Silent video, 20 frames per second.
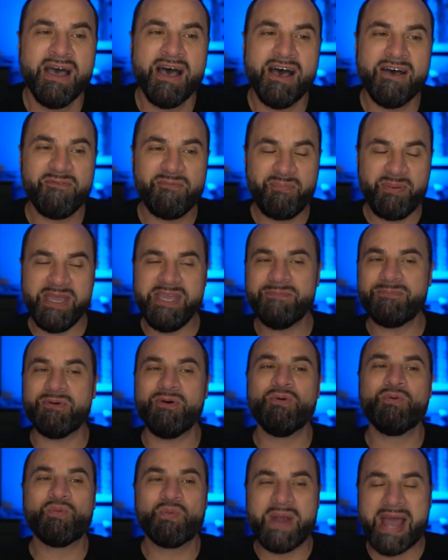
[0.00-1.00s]
of
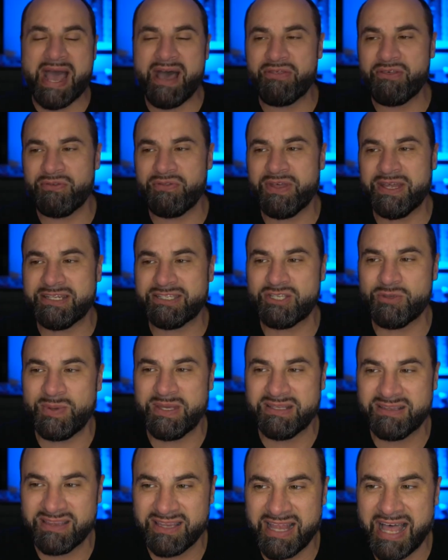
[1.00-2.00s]
people rather than to
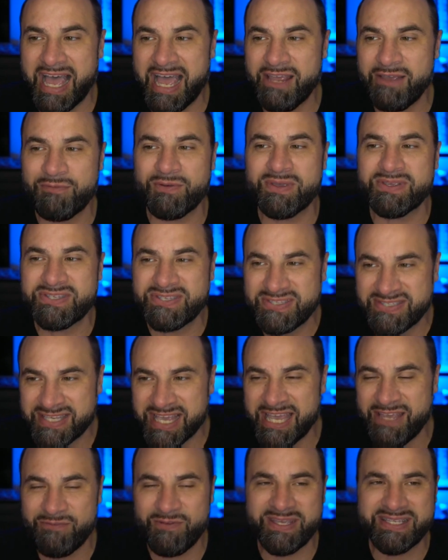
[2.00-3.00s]
be
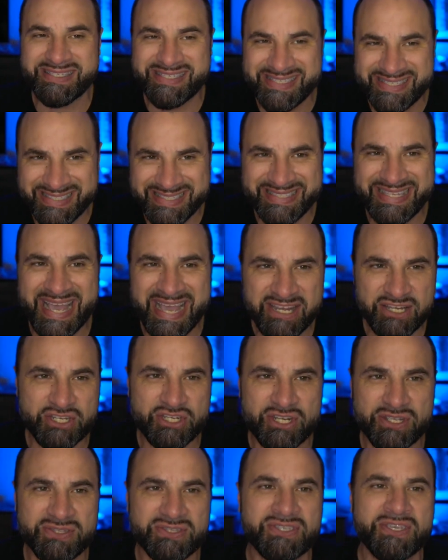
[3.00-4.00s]
life-saving
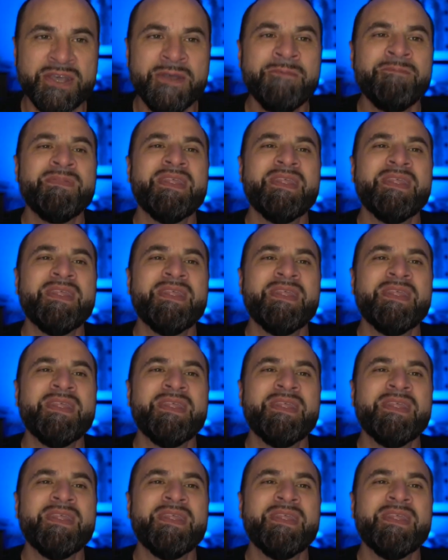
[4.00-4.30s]
stations